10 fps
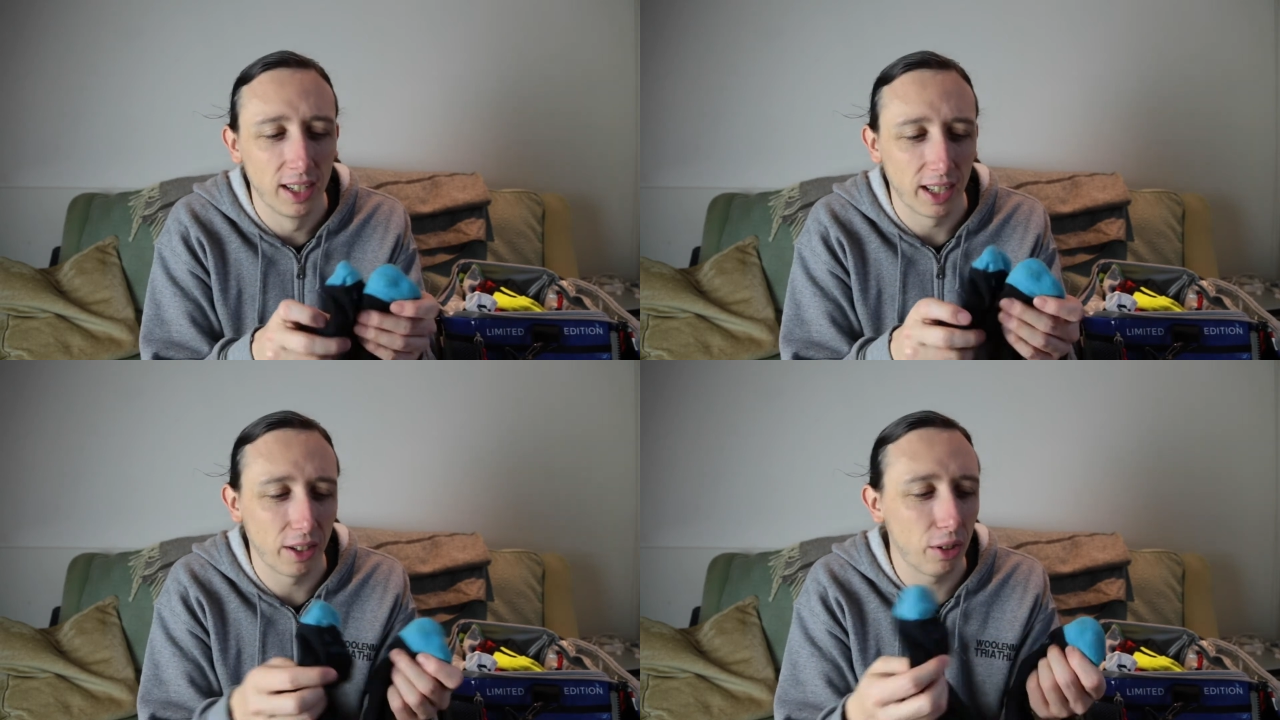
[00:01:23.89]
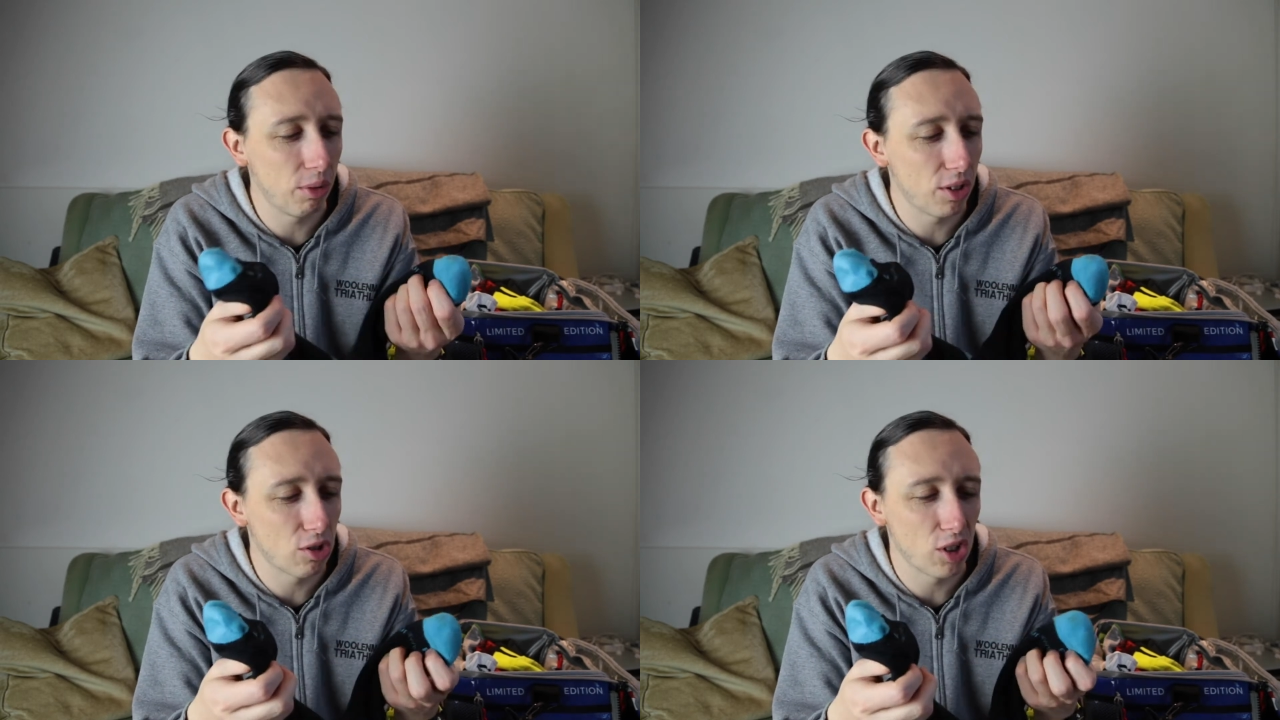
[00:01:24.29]
I don't
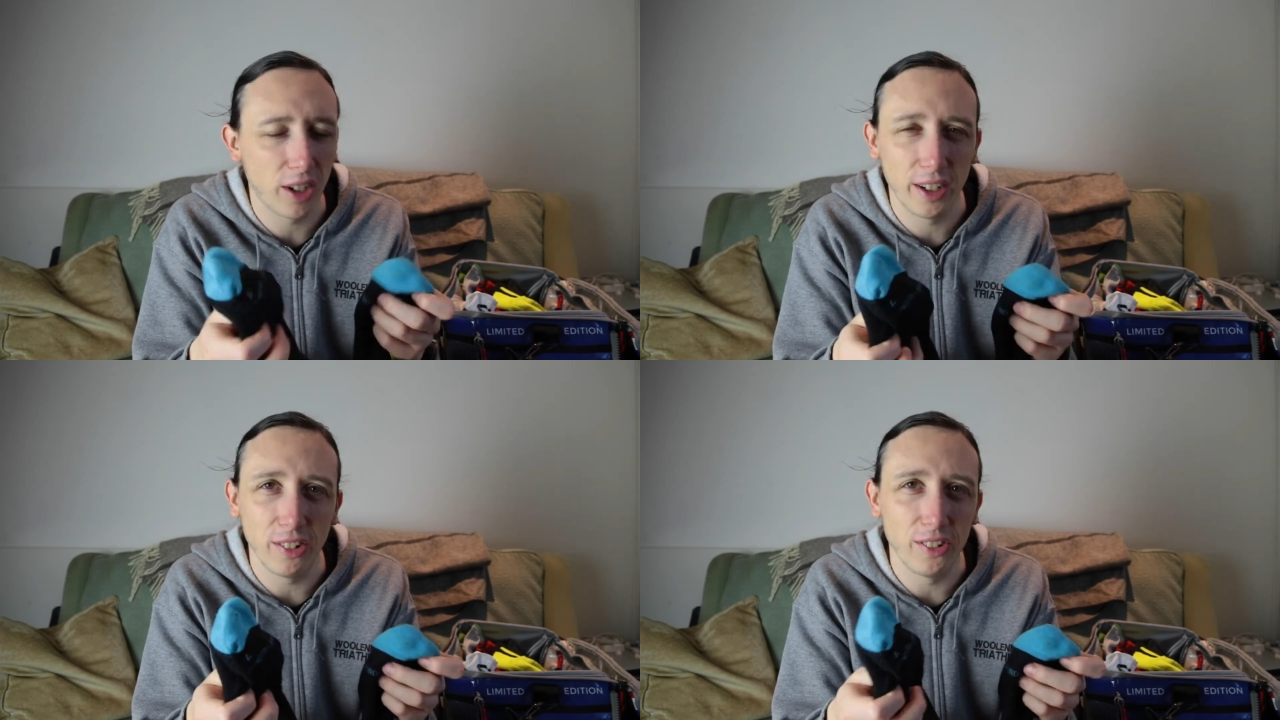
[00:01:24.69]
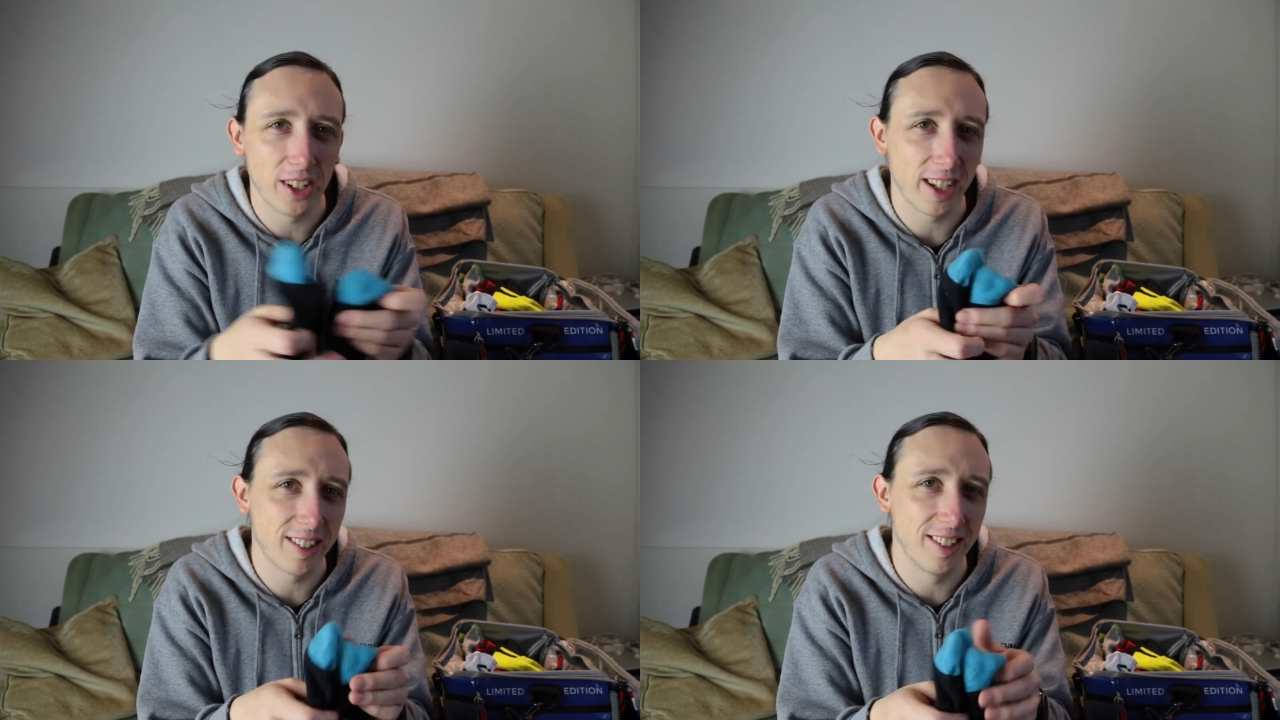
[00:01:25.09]
want to try
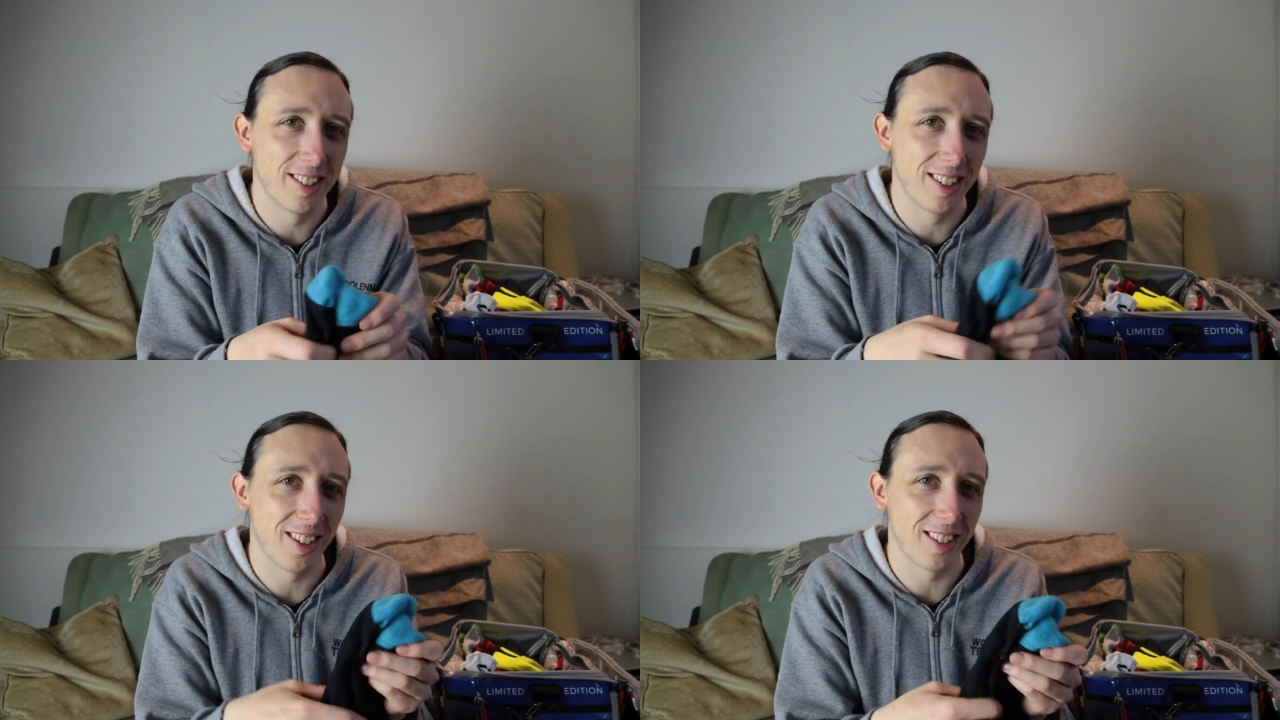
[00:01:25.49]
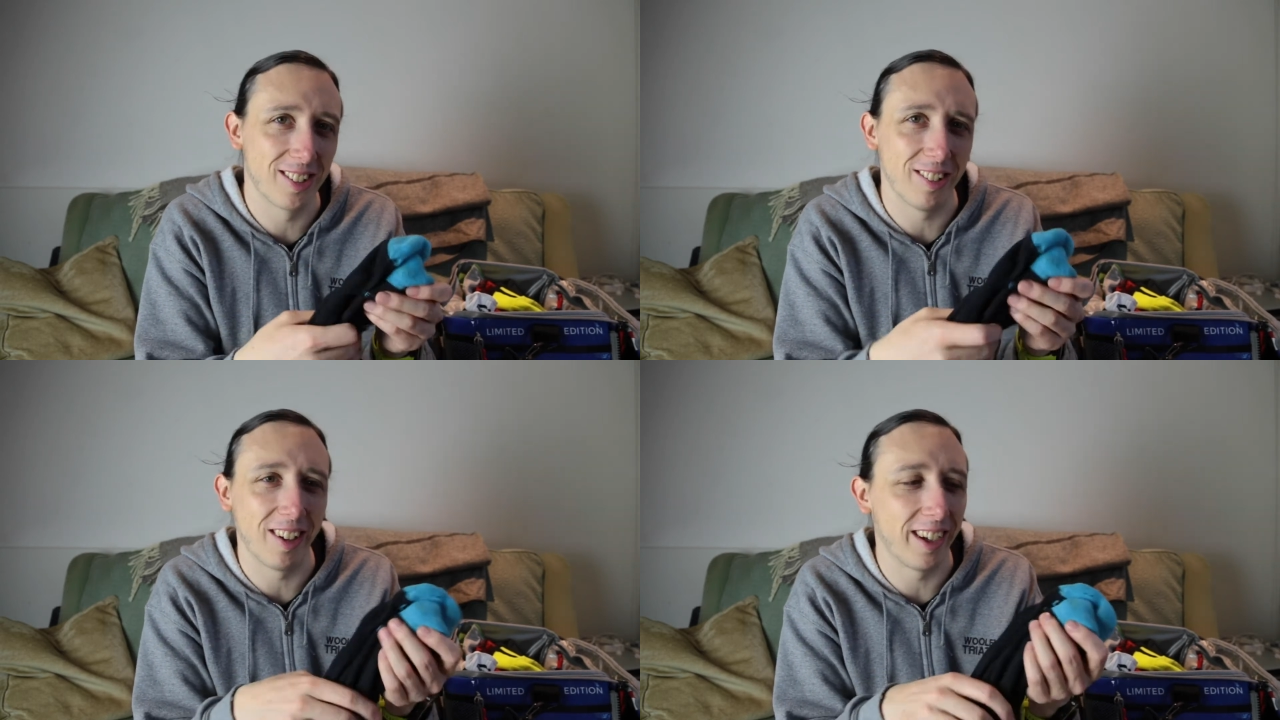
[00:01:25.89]
untested
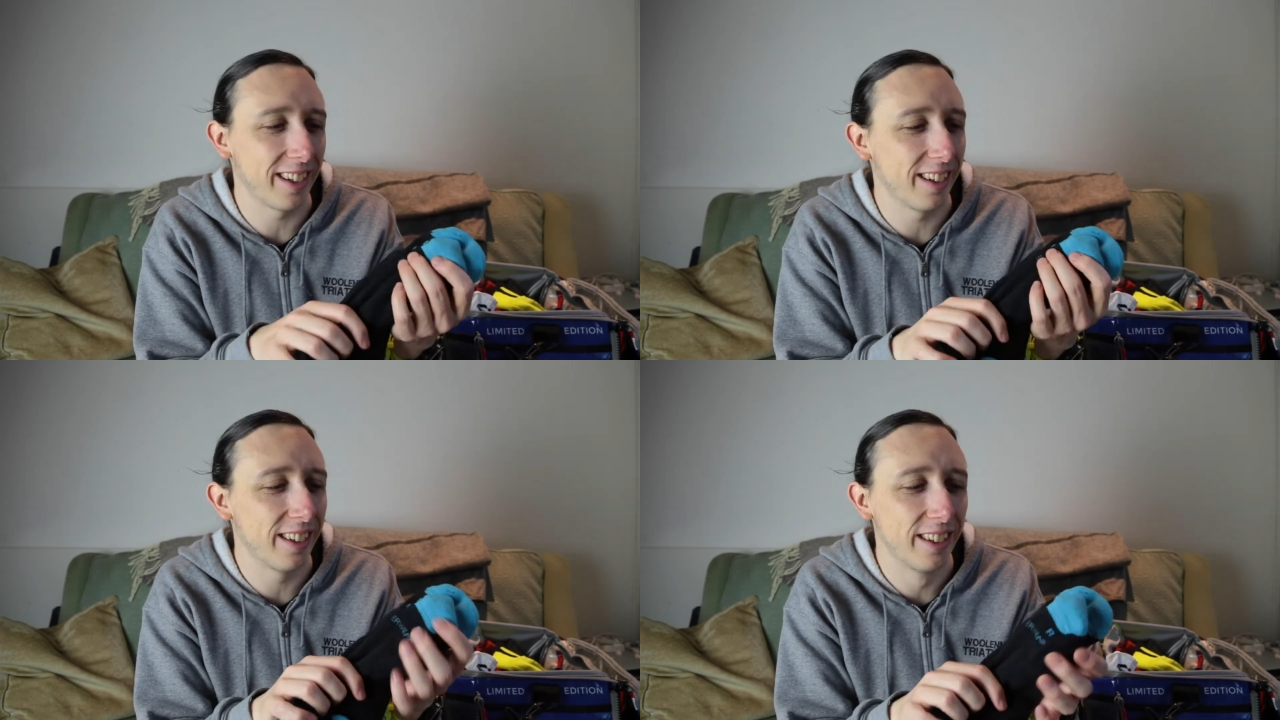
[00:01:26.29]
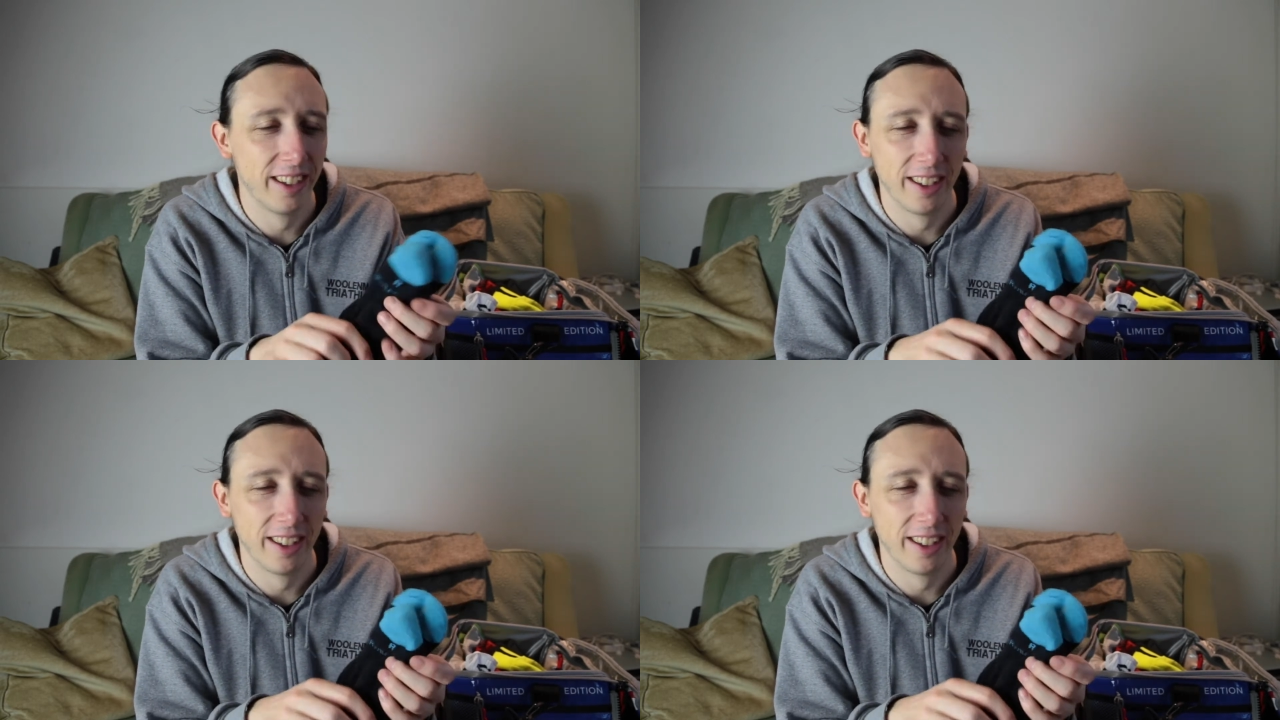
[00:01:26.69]
socks on like a